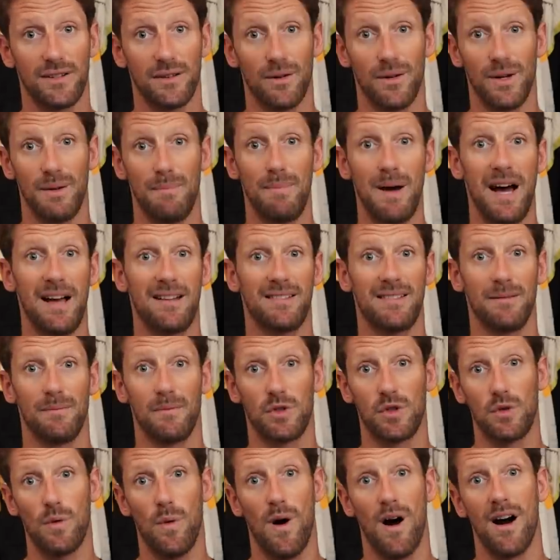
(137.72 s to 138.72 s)
so he passed
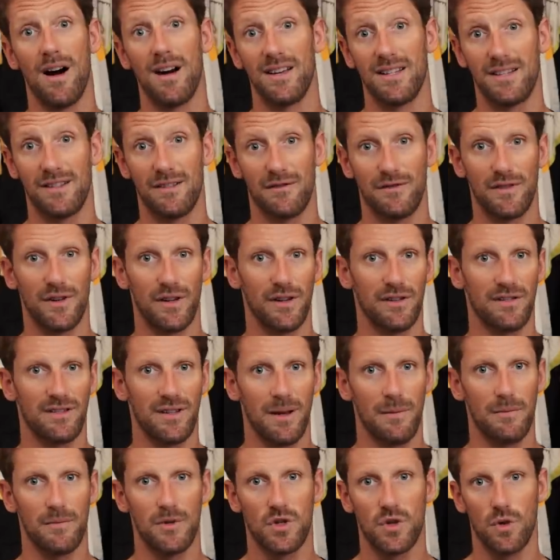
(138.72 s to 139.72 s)
him twice. The
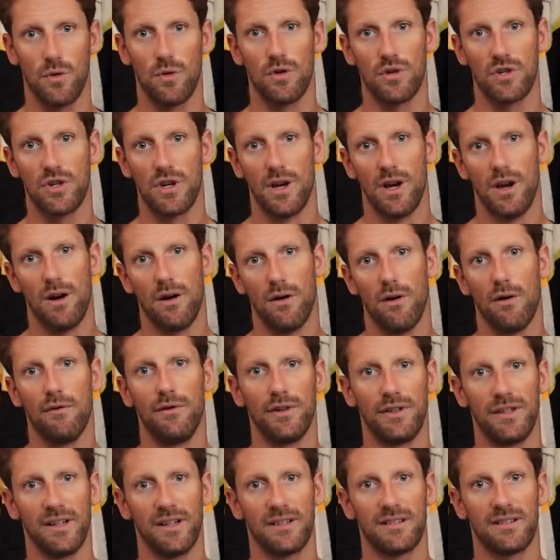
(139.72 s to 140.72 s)
first time George
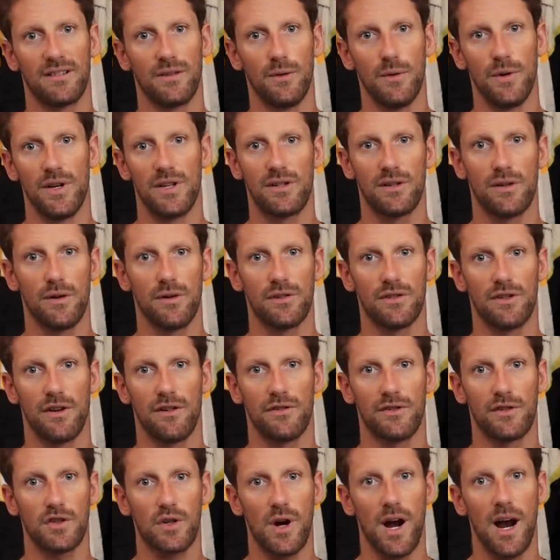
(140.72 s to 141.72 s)
overtakes Lewis, goes
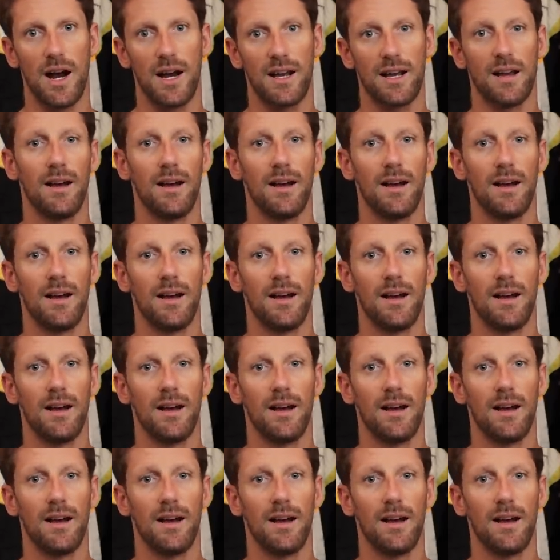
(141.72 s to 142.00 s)
off track